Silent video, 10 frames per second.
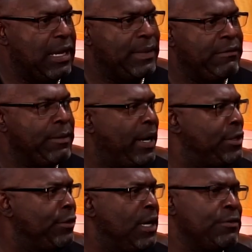Everybody
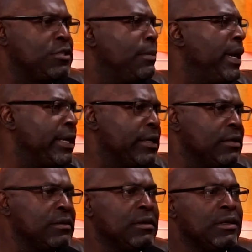thought I was
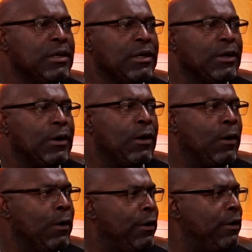Jamaican
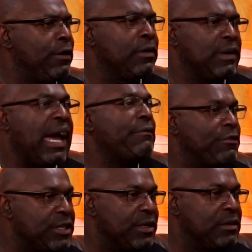or
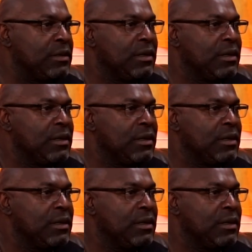African.